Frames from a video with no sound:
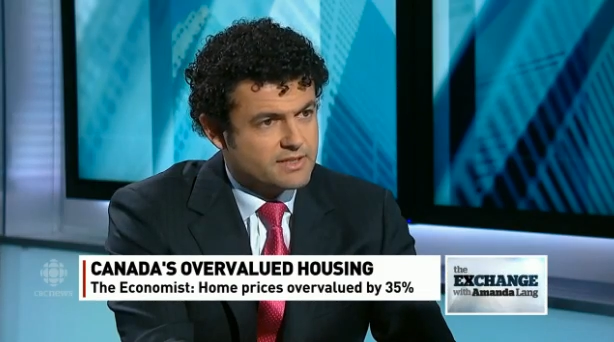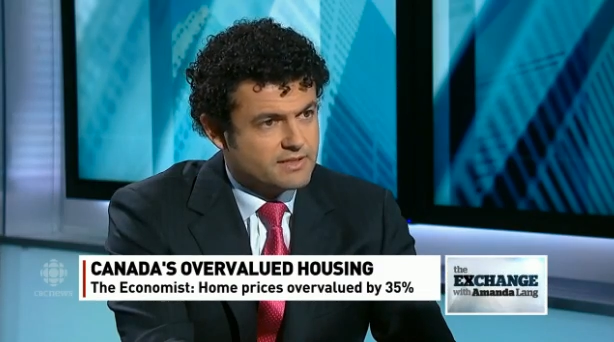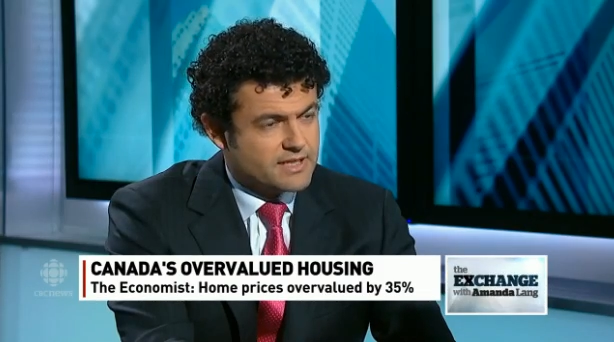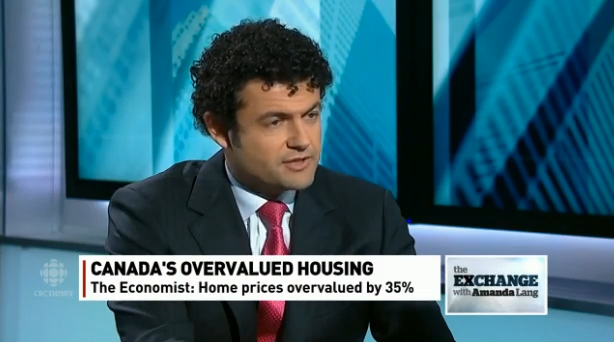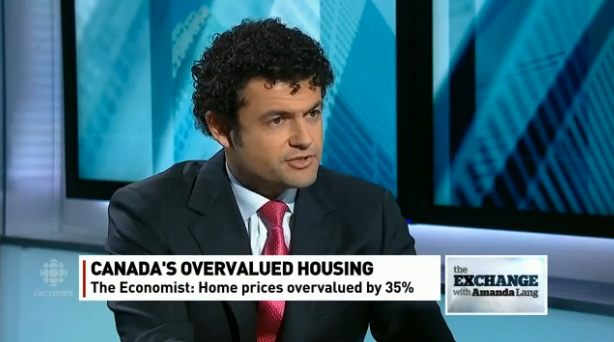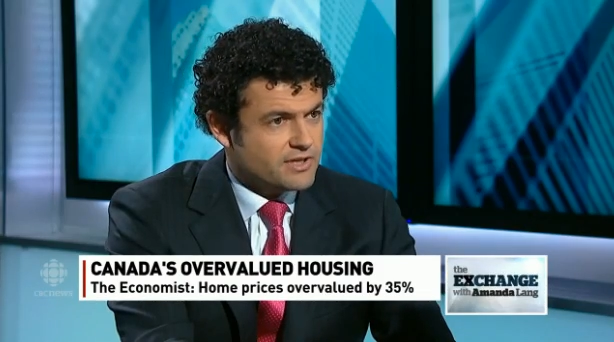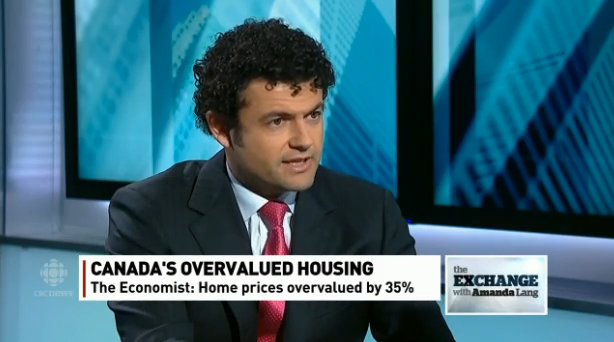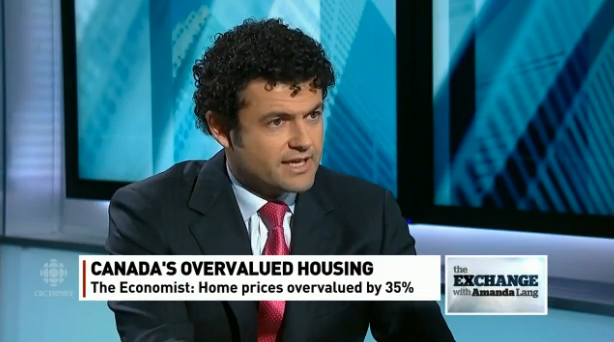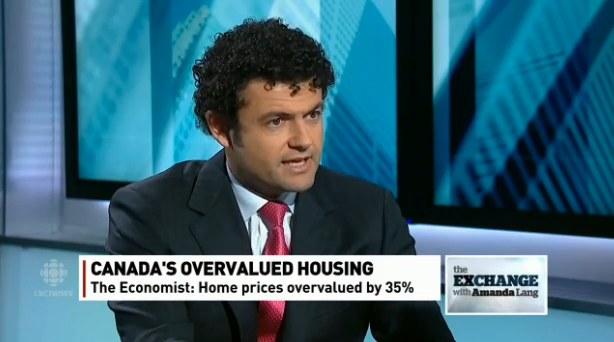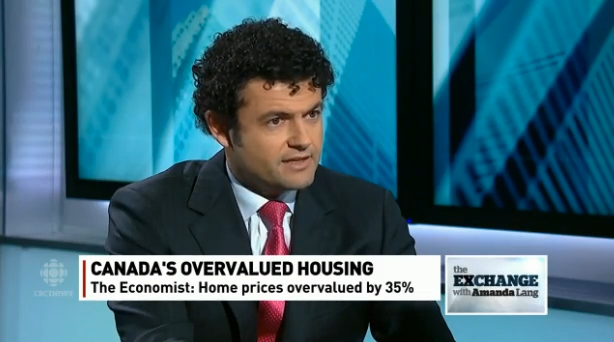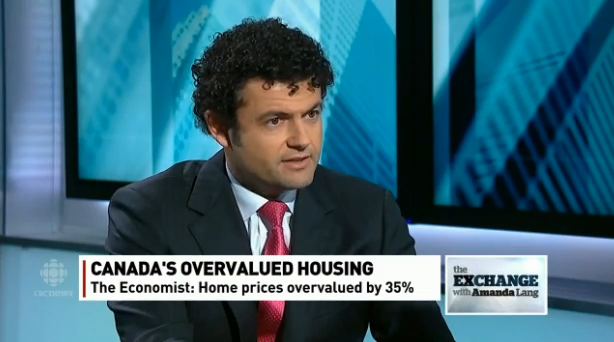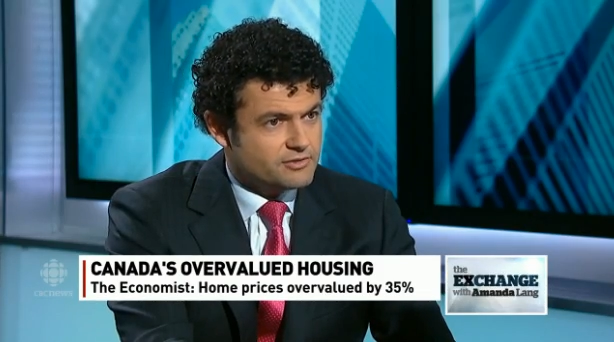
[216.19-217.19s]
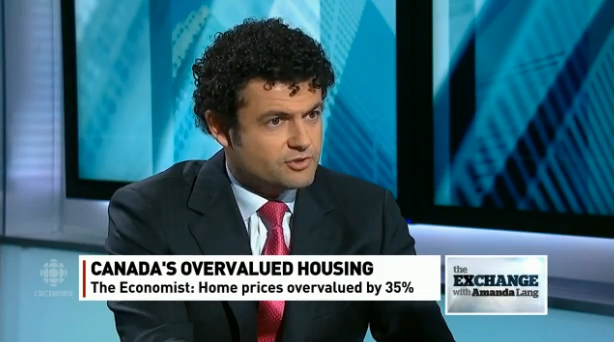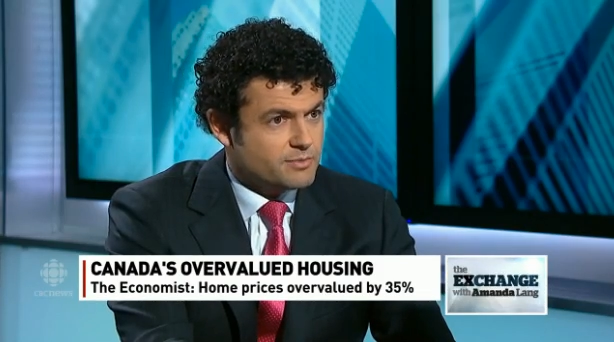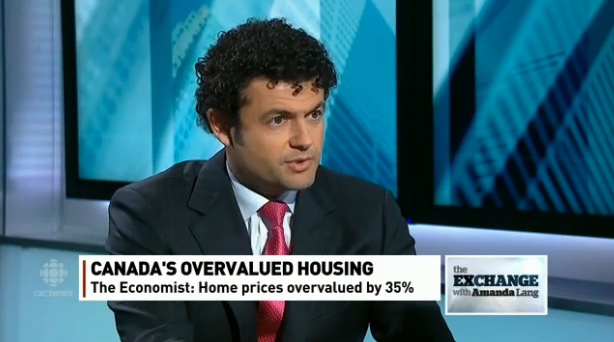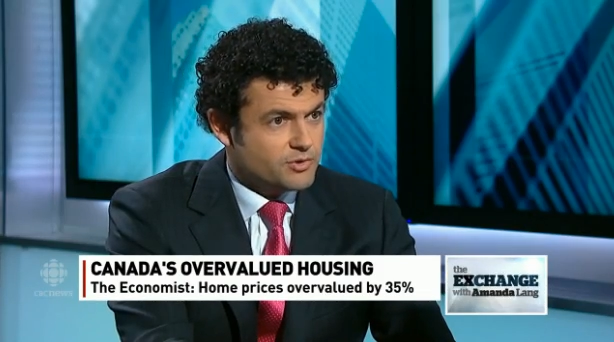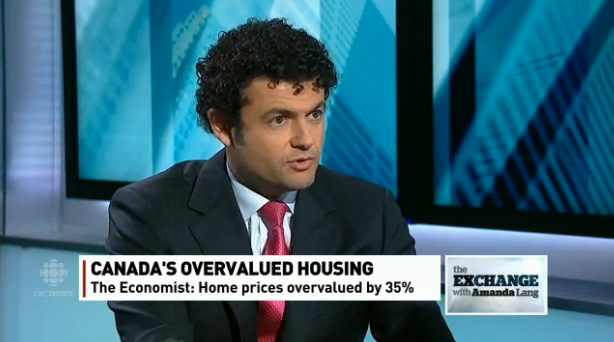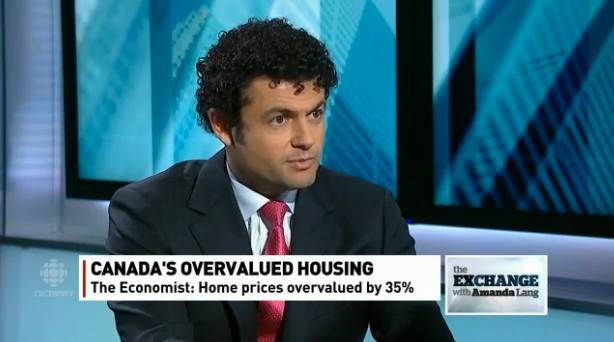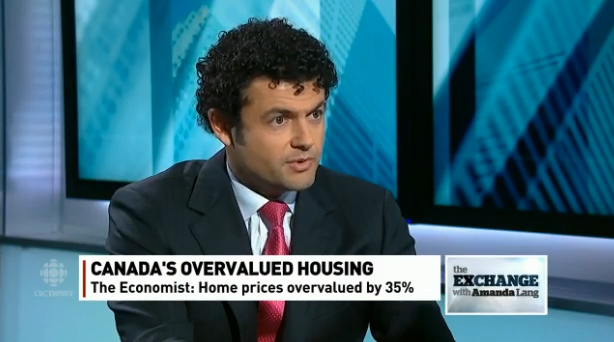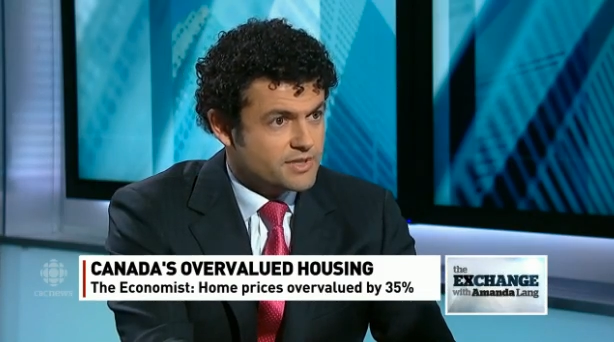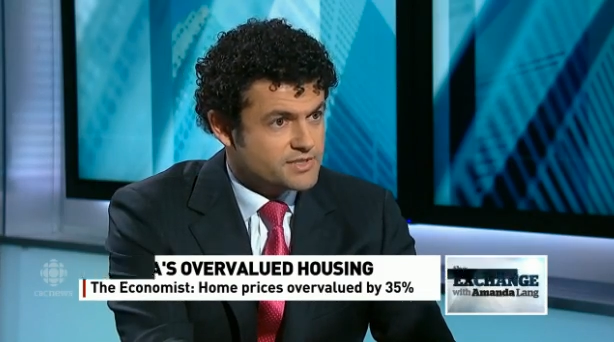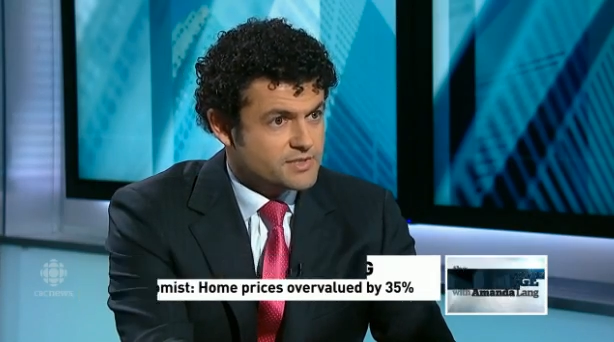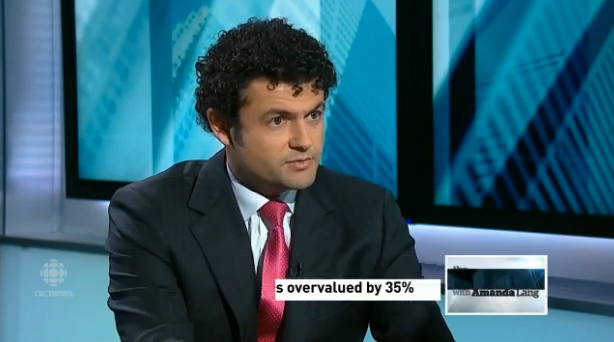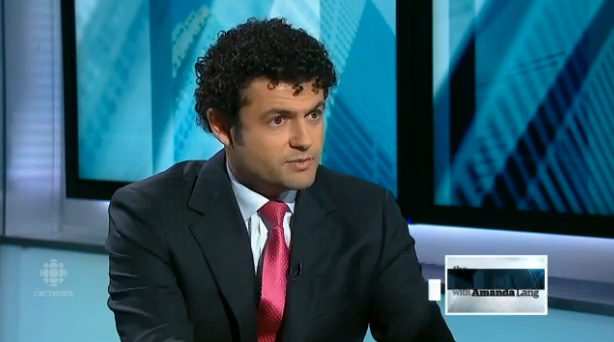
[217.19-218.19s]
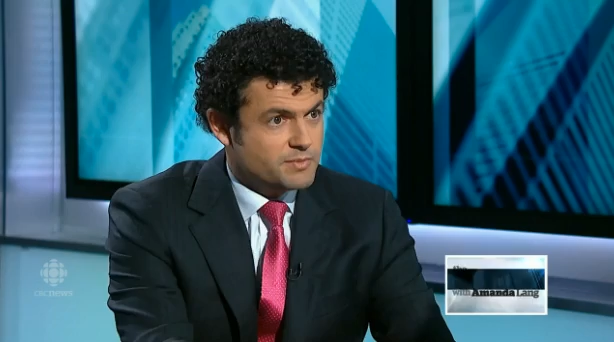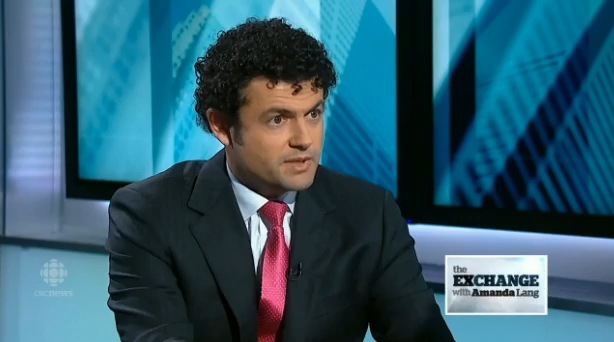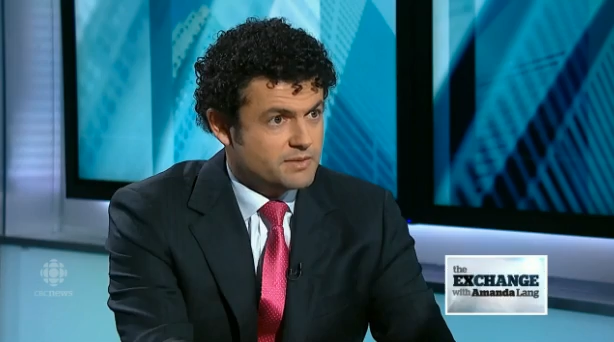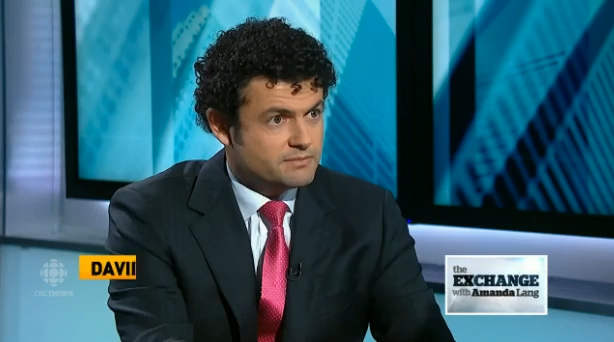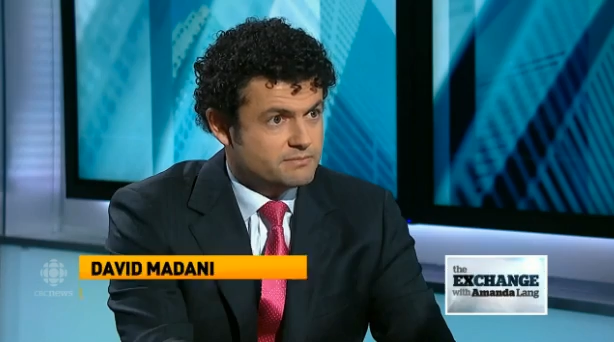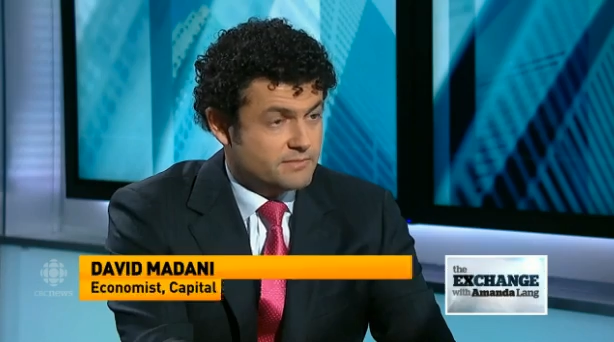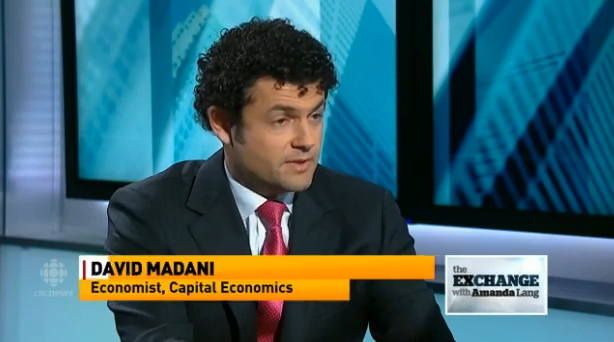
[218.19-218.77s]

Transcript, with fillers: a country like Canada, a drop in oil prices would be a